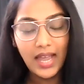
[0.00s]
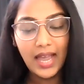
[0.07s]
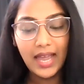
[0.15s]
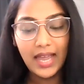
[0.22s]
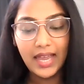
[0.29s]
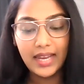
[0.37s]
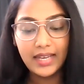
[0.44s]

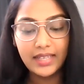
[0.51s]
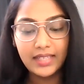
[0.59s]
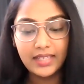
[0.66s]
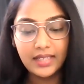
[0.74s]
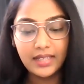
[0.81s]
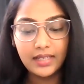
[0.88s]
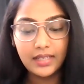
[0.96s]

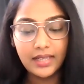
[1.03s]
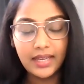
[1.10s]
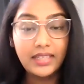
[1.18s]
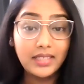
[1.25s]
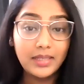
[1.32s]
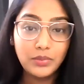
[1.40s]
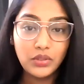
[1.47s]
and
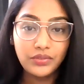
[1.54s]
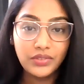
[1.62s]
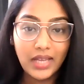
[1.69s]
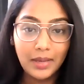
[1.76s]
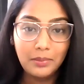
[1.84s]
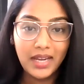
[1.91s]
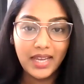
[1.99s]
in terms of
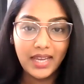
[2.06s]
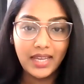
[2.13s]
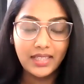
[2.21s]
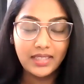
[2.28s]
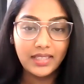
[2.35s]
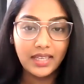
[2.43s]
timeline,